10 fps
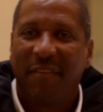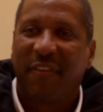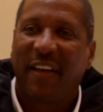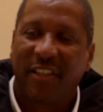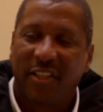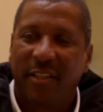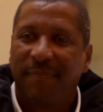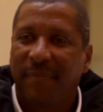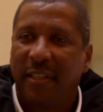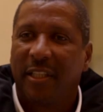Andrew
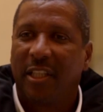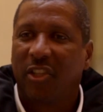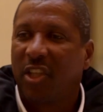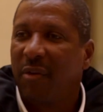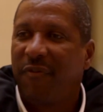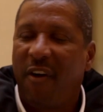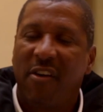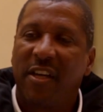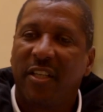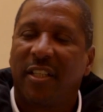Anderson, Nottingham
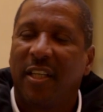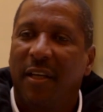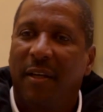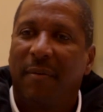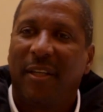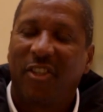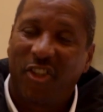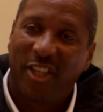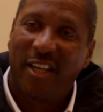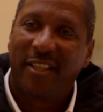Forest,
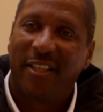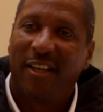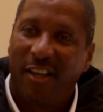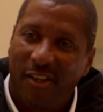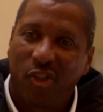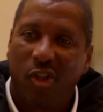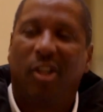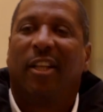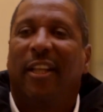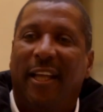Manchester United,
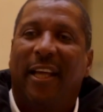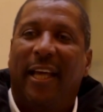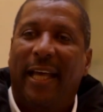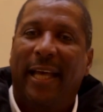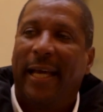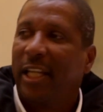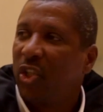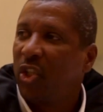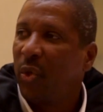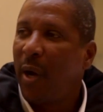Arsenal, uh,
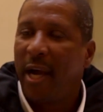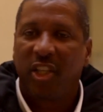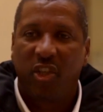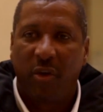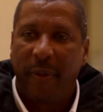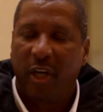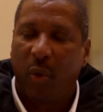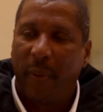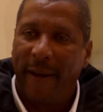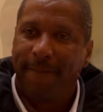twice European
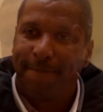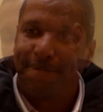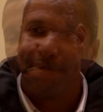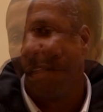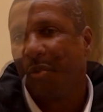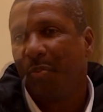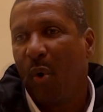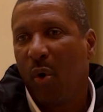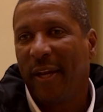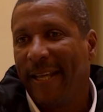Cup winner. I was
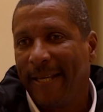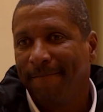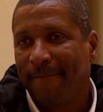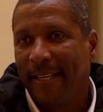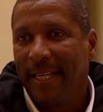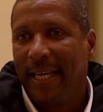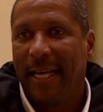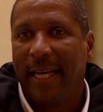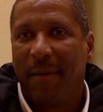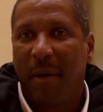born here.
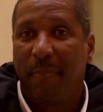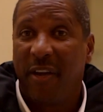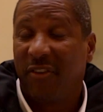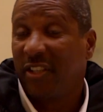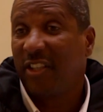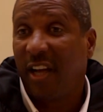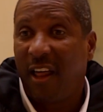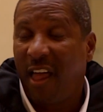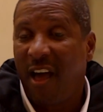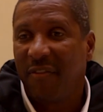Uh, my parents are still
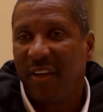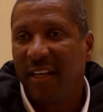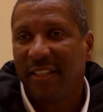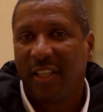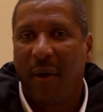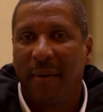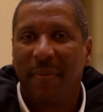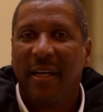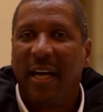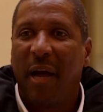alive here, so I'm,
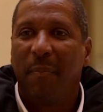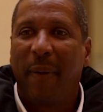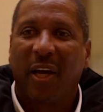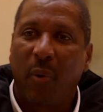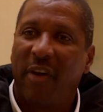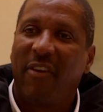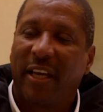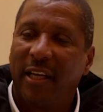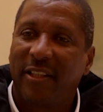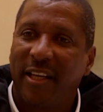I'm back quite
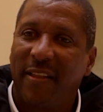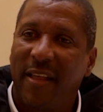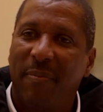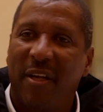regularly seeing them.